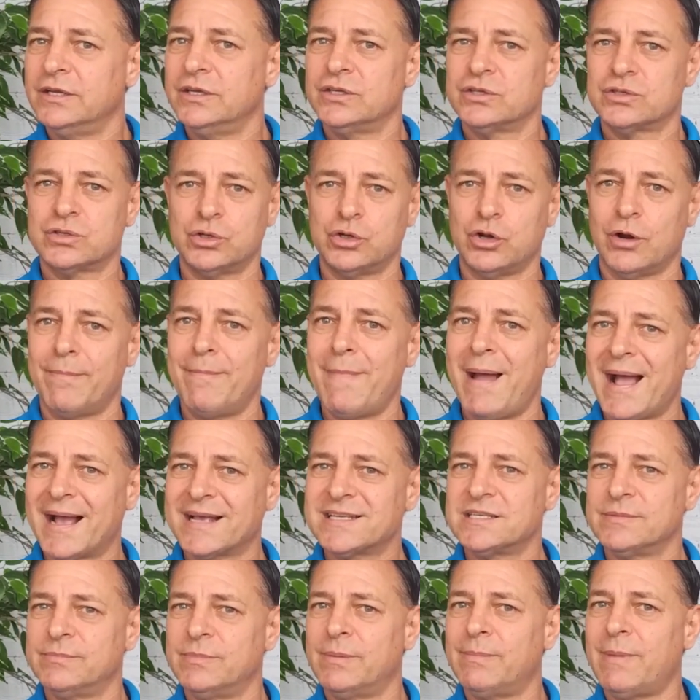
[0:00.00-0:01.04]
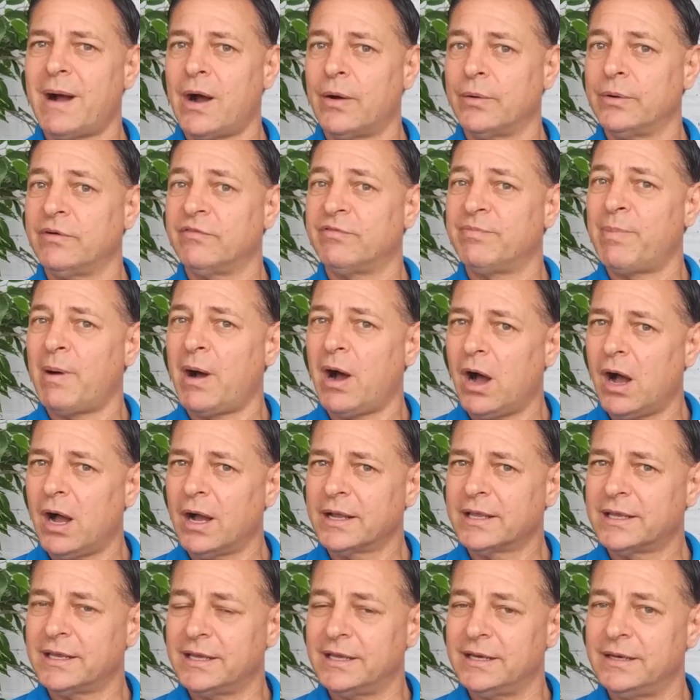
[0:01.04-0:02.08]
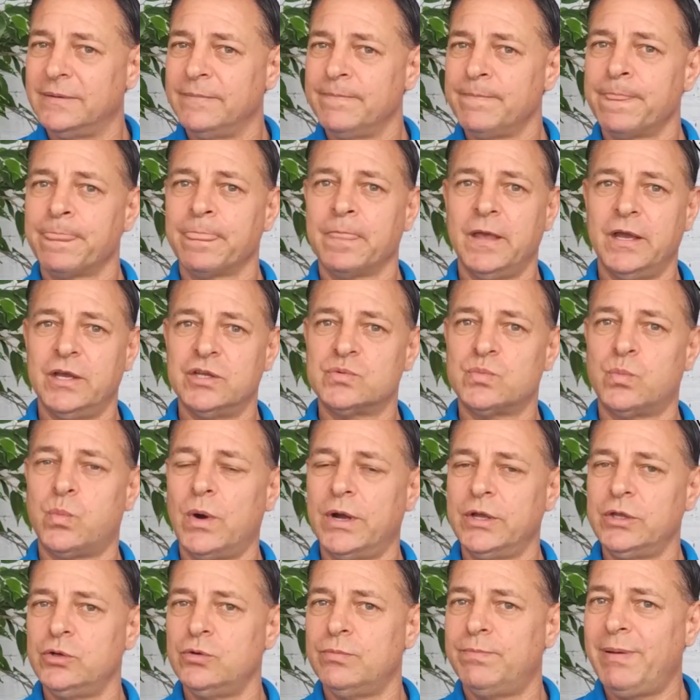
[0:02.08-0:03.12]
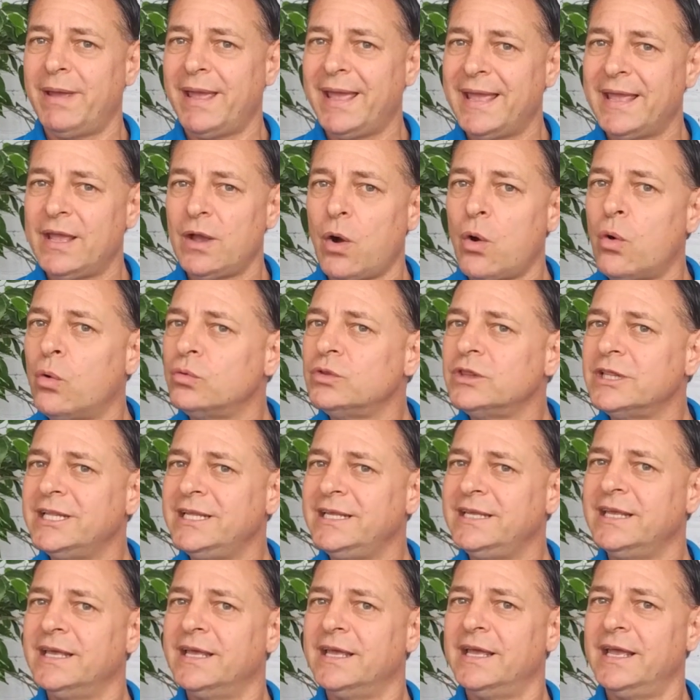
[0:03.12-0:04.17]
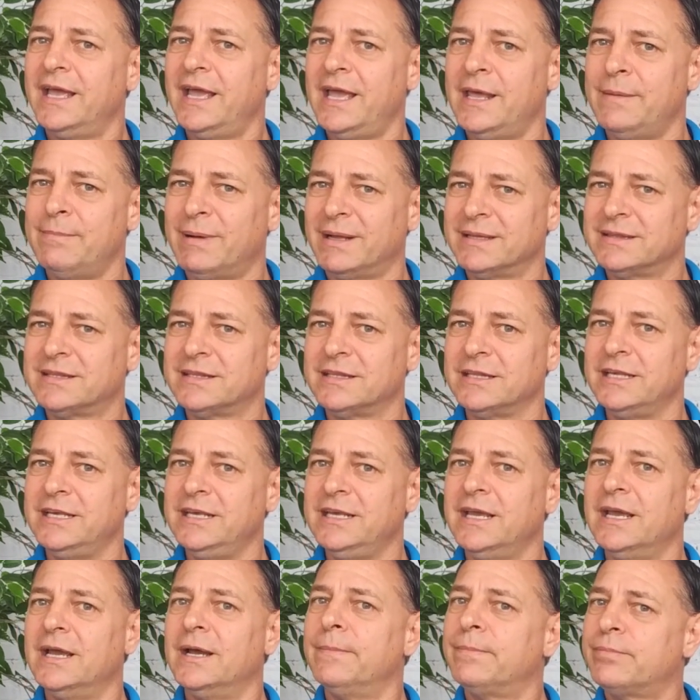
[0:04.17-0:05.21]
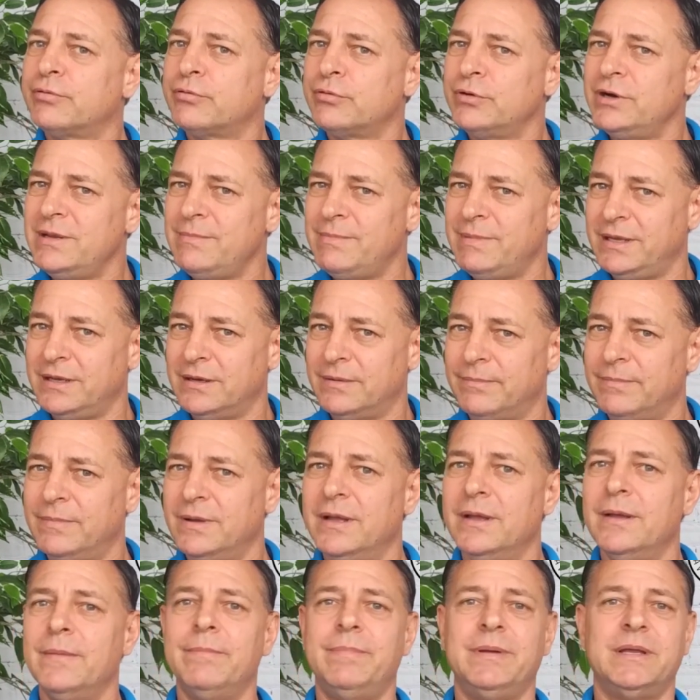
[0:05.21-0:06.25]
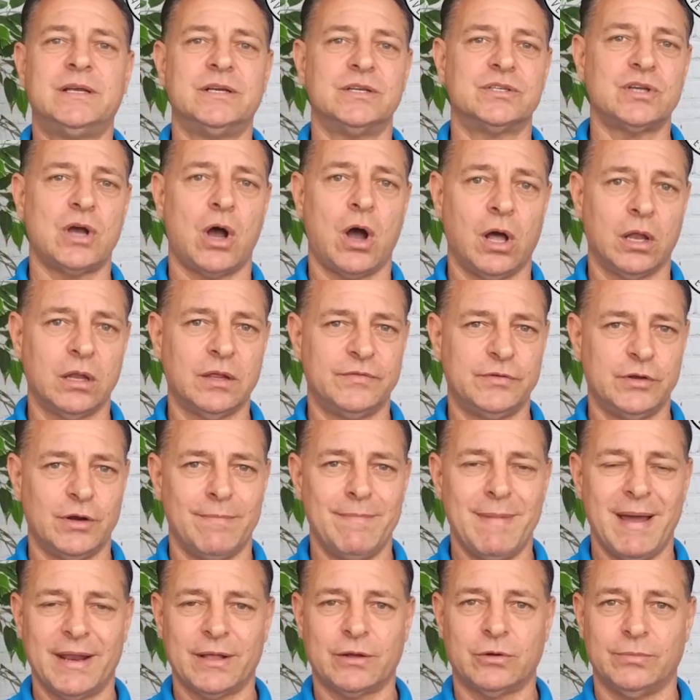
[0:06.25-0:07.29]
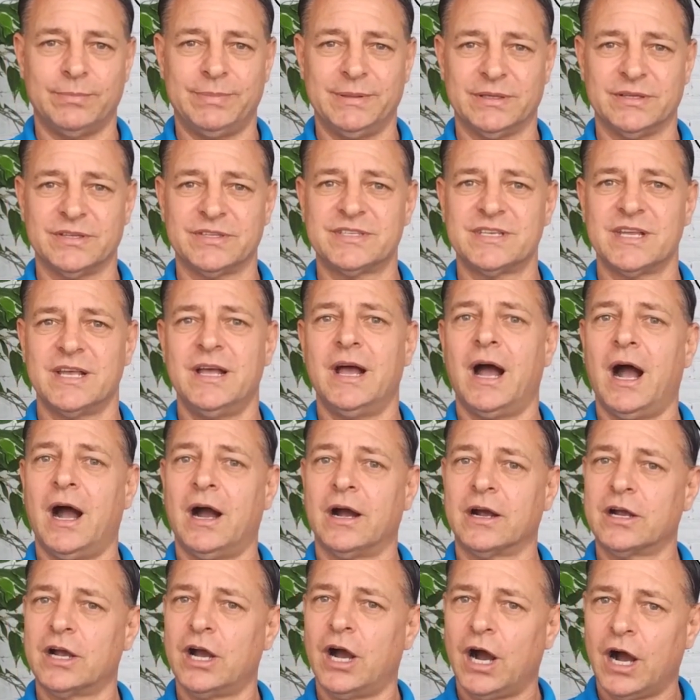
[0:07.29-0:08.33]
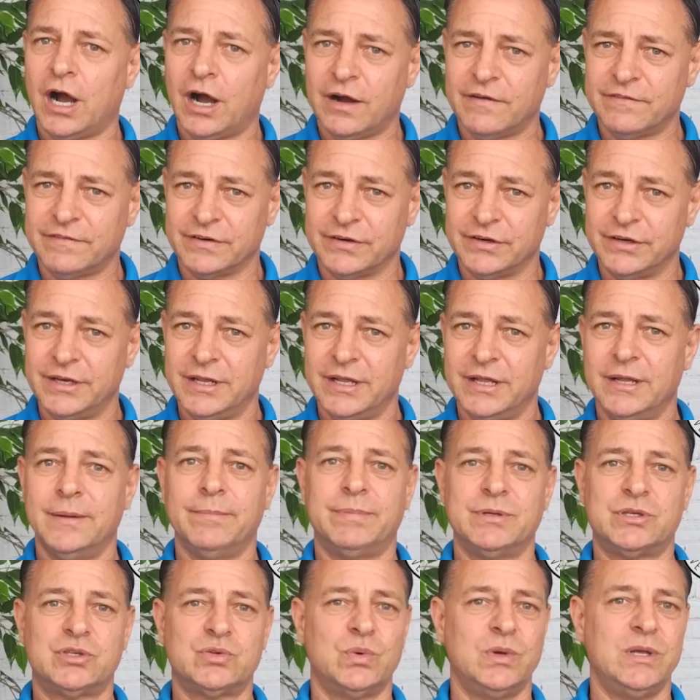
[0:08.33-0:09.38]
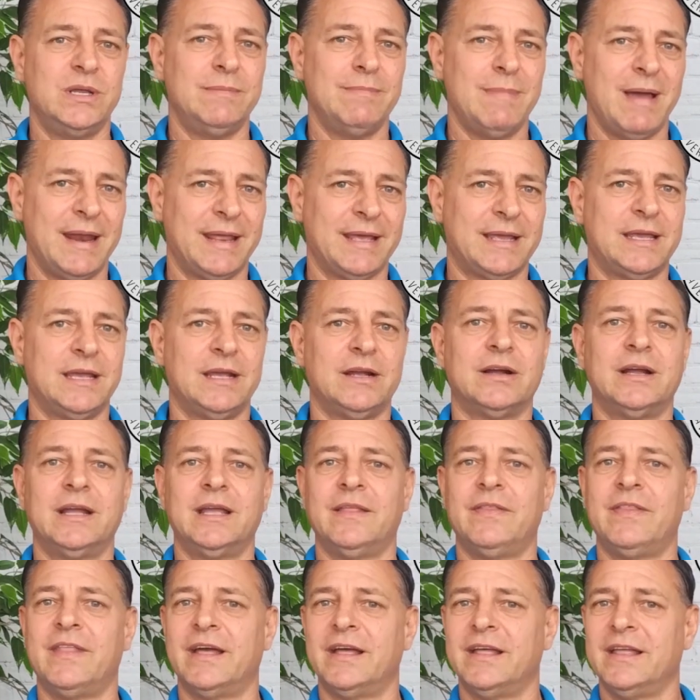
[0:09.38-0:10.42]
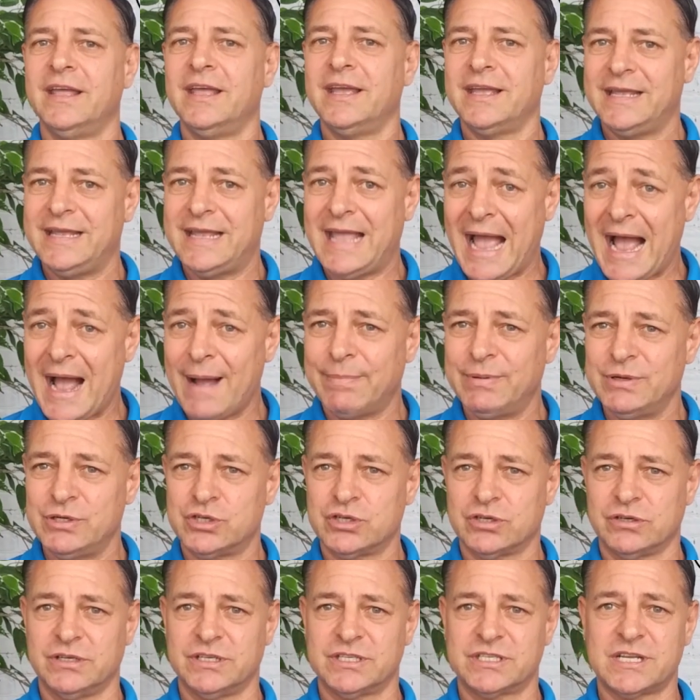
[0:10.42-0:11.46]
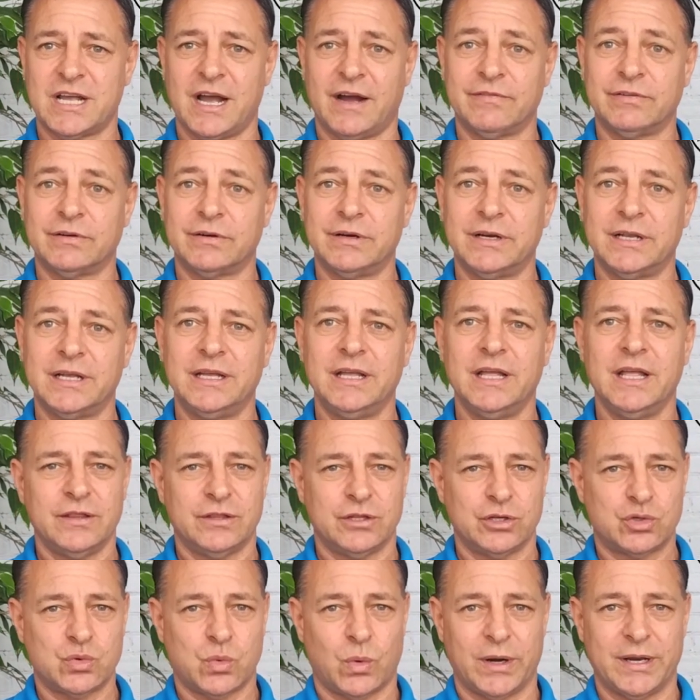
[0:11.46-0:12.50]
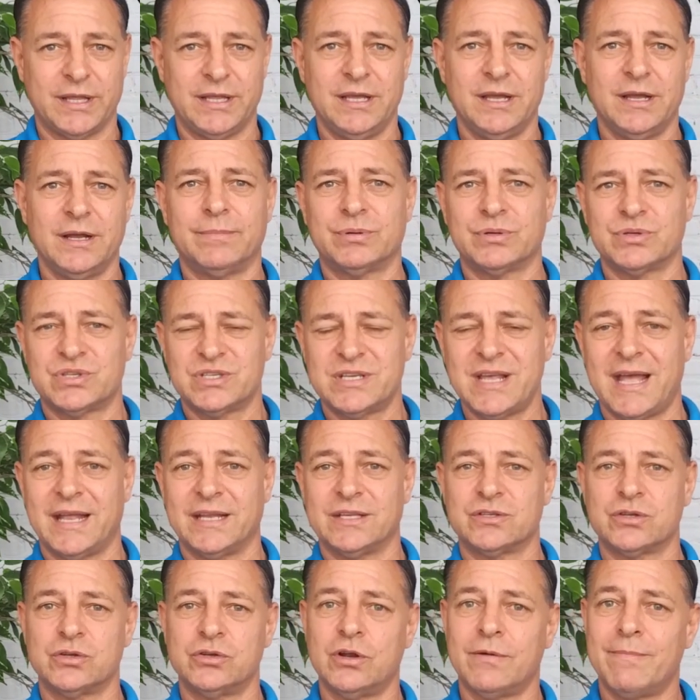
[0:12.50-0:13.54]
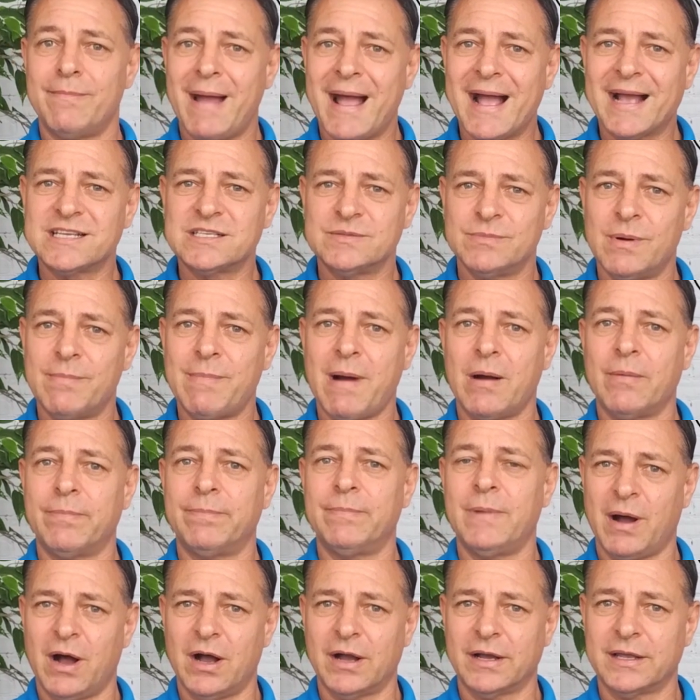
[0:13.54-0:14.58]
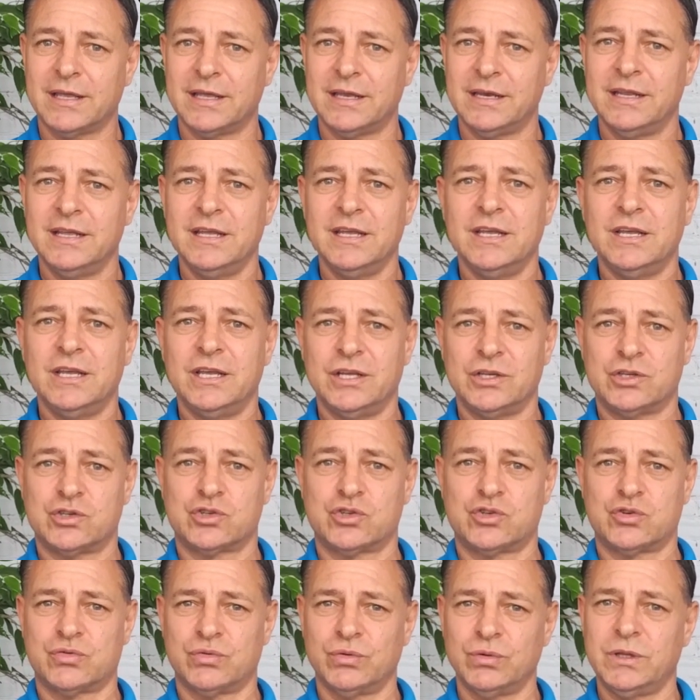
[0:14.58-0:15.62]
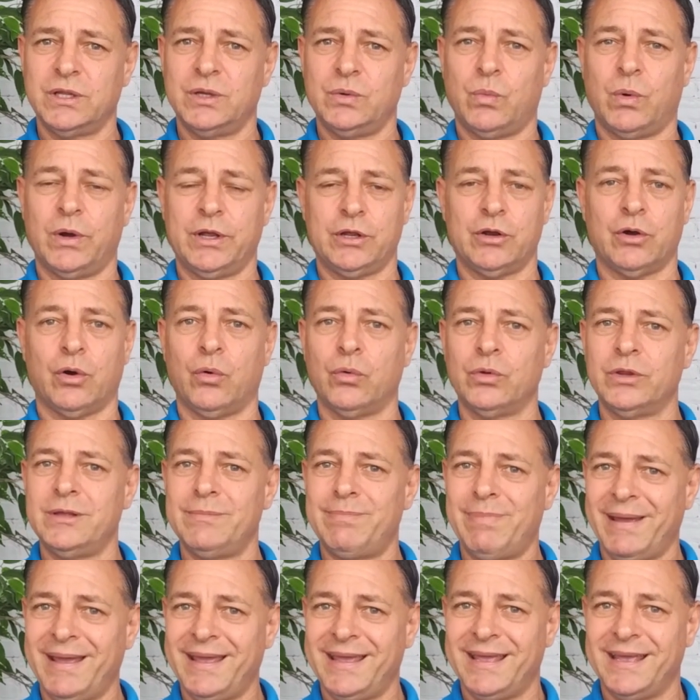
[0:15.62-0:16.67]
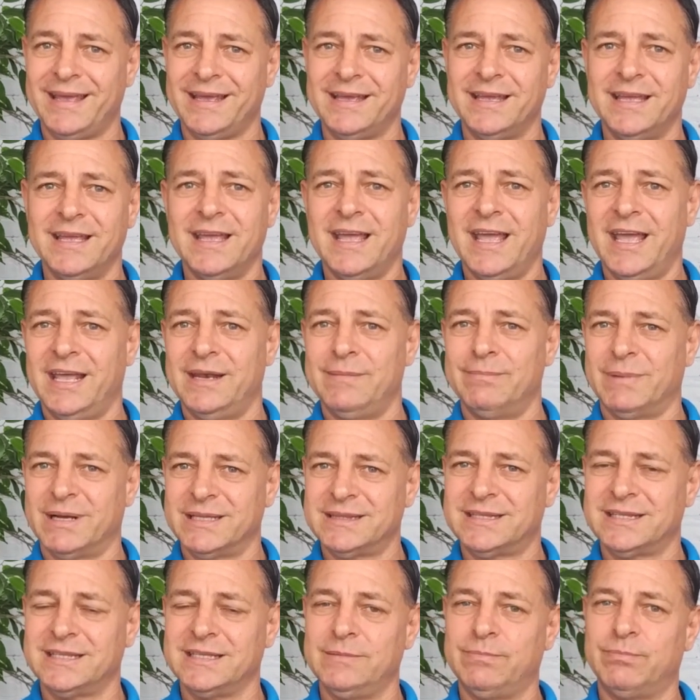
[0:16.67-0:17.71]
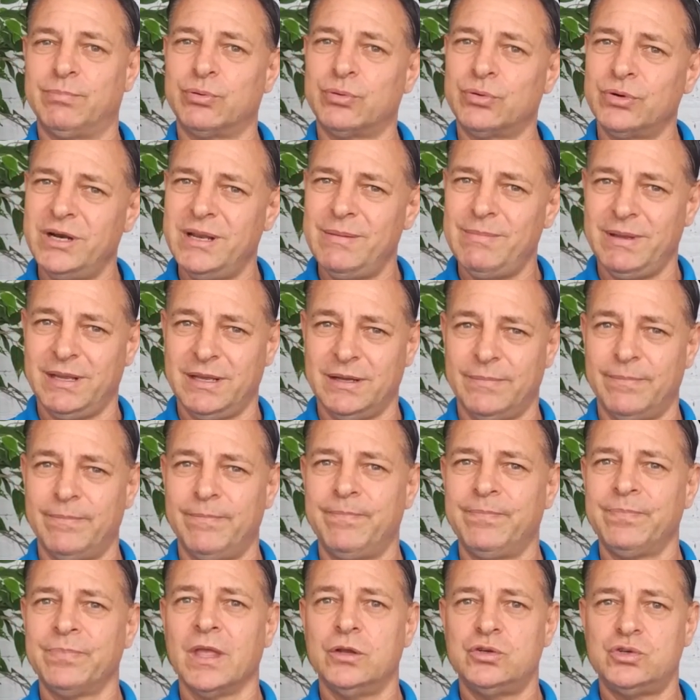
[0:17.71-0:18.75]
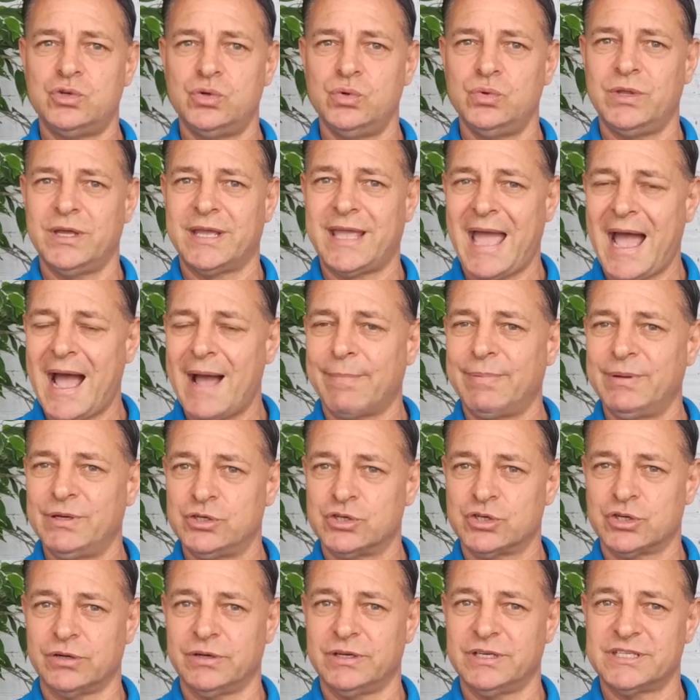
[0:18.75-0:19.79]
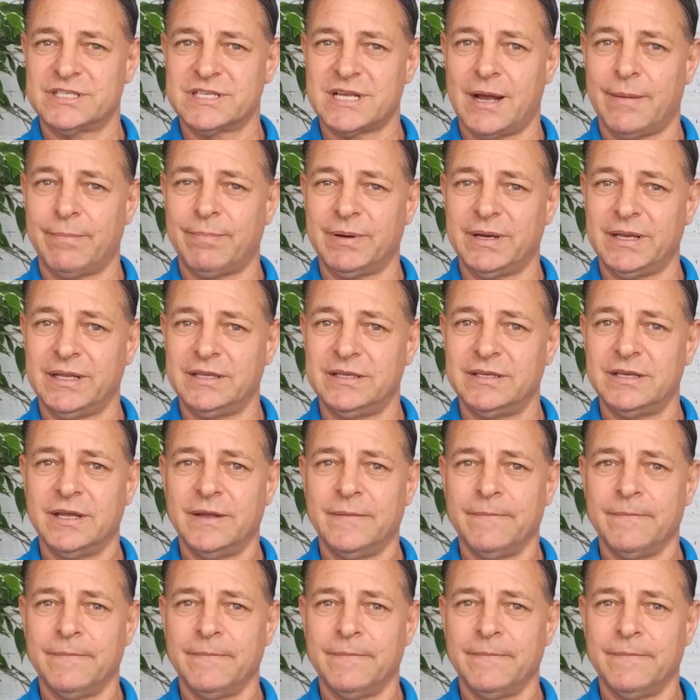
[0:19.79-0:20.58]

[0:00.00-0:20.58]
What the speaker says: So your maximum out of pocket is what you pay only in monthly premium because all of your medical bills are covered between Medicare and the gap insurance covering the 20%. So your maximum out of pocket is truly what you're only paying in monthly premium to the gap insurance company.